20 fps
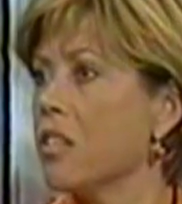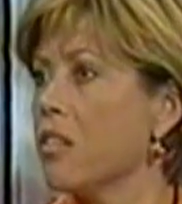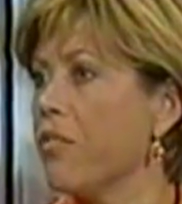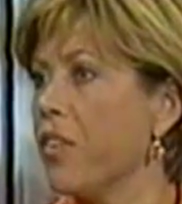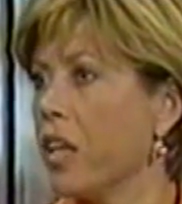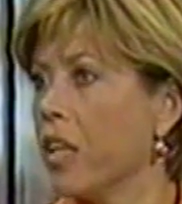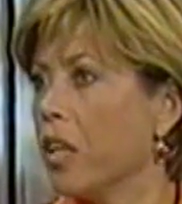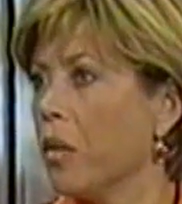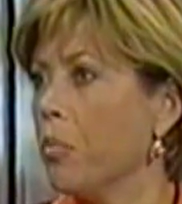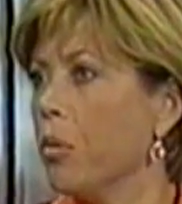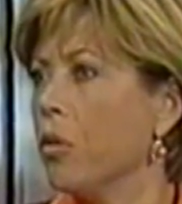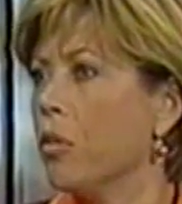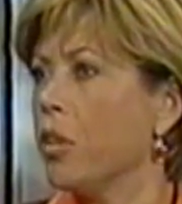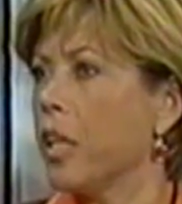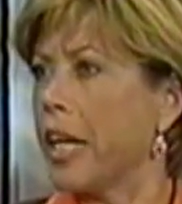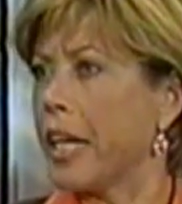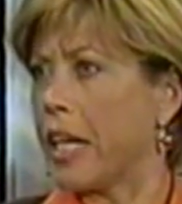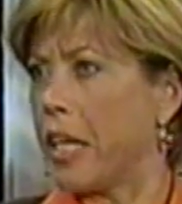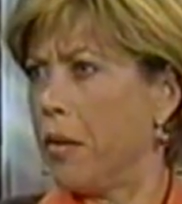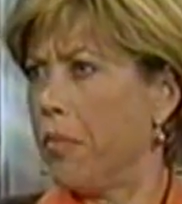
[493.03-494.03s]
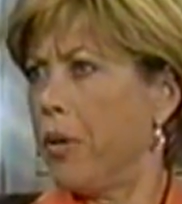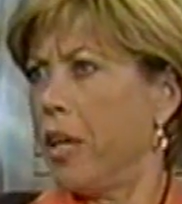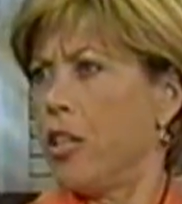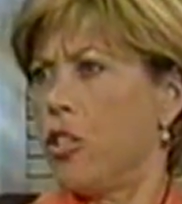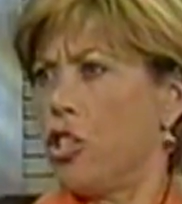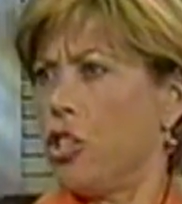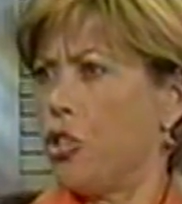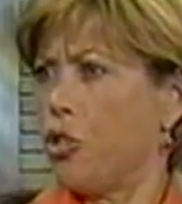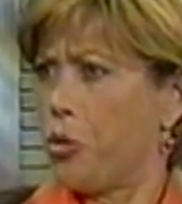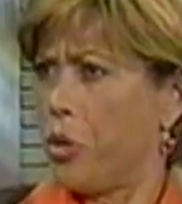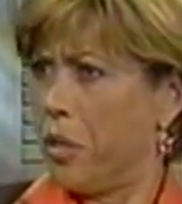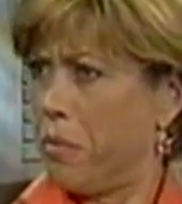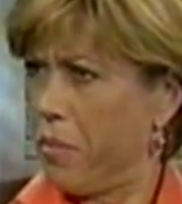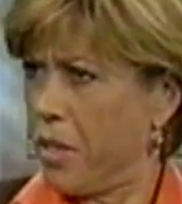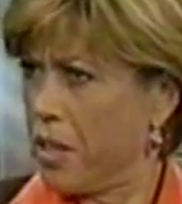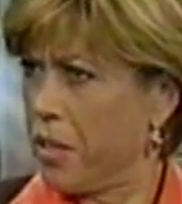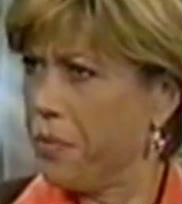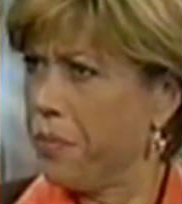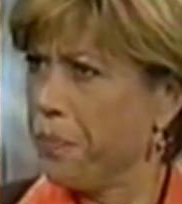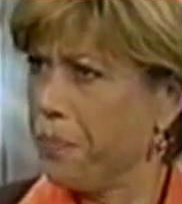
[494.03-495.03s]
is available, like inpatient
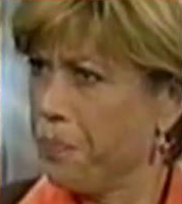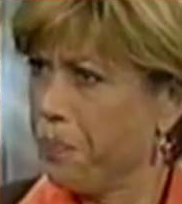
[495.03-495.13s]
treatment?